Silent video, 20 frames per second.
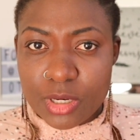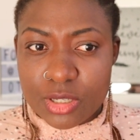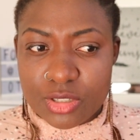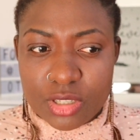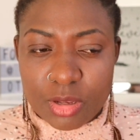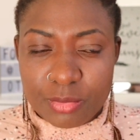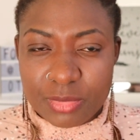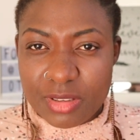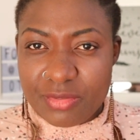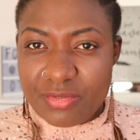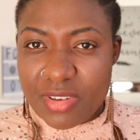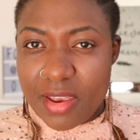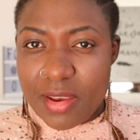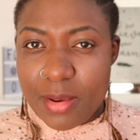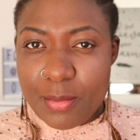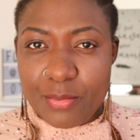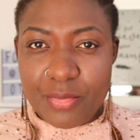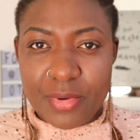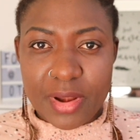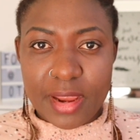just something
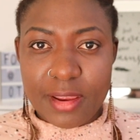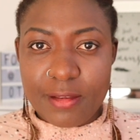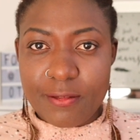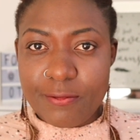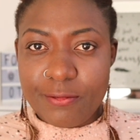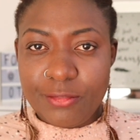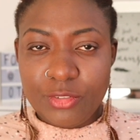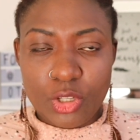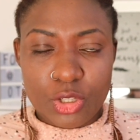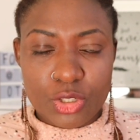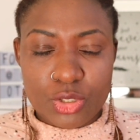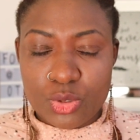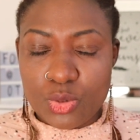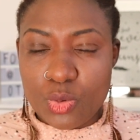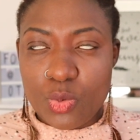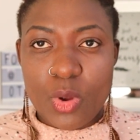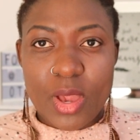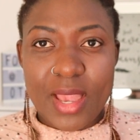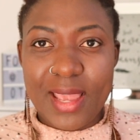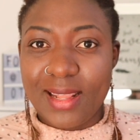very brief, just
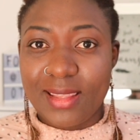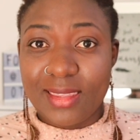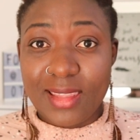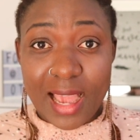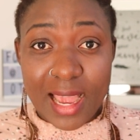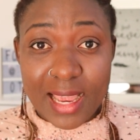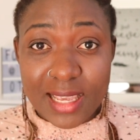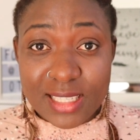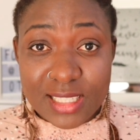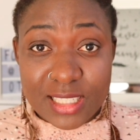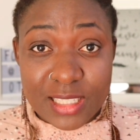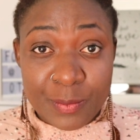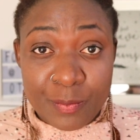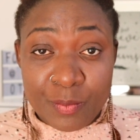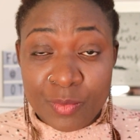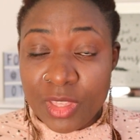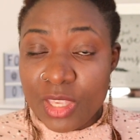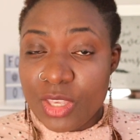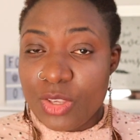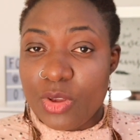to entice
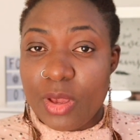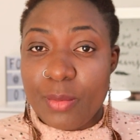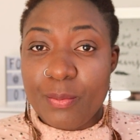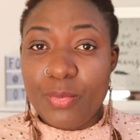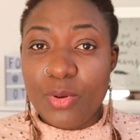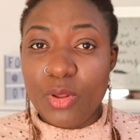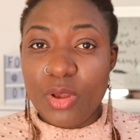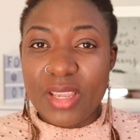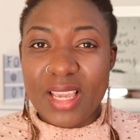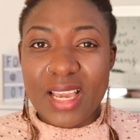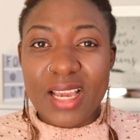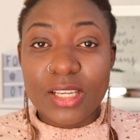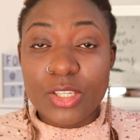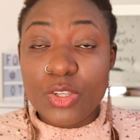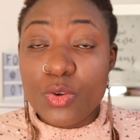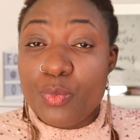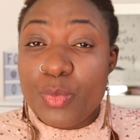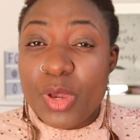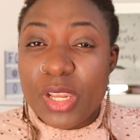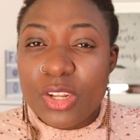your employer.
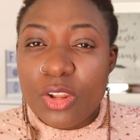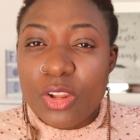You may